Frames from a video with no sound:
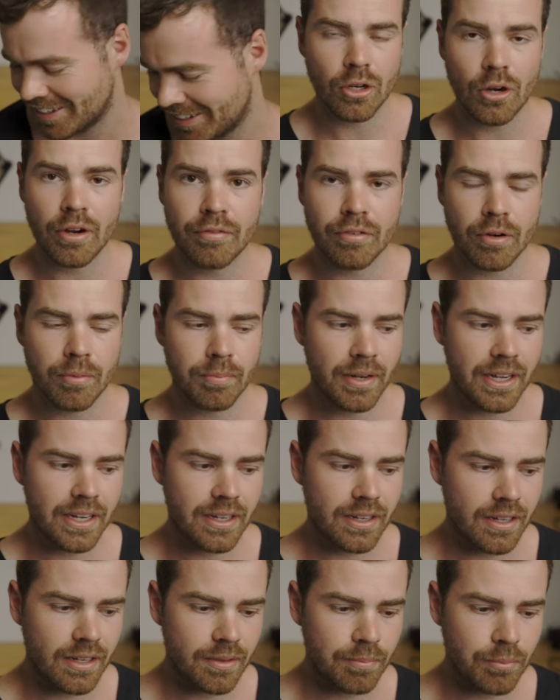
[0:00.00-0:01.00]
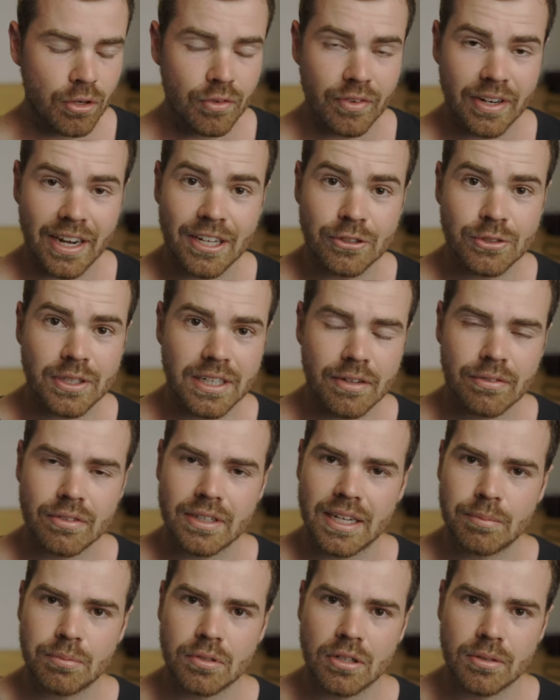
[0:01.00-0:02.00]
Going from like a, more of an entry-level
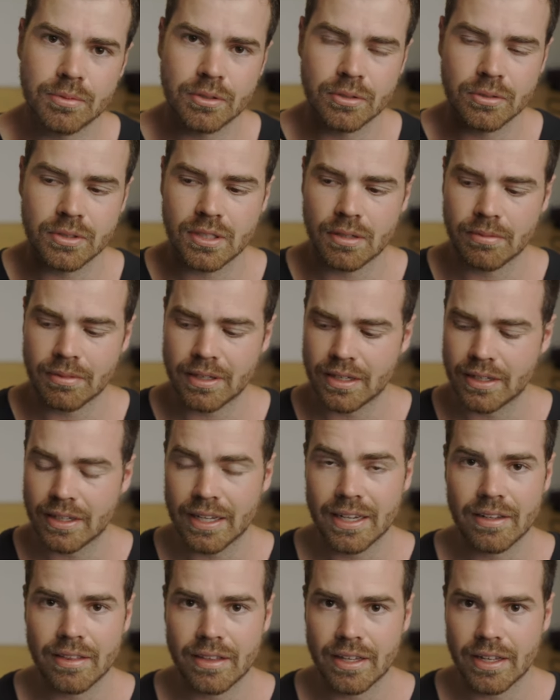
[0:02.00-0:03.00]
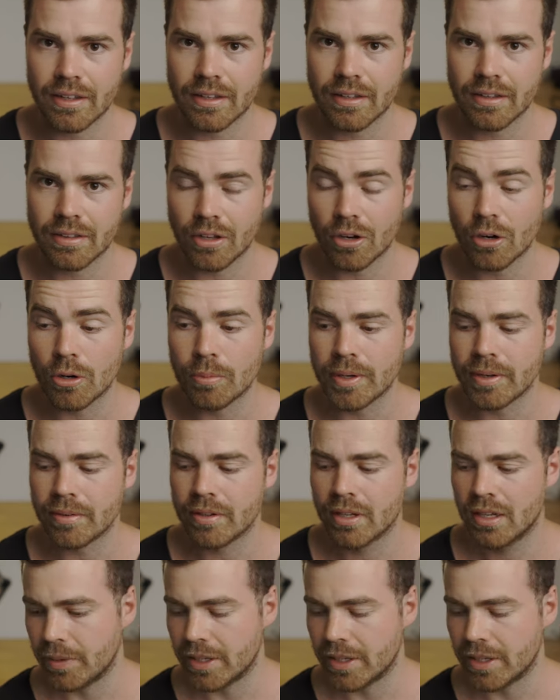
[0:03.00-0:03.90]
laptop to something like the, the Omen,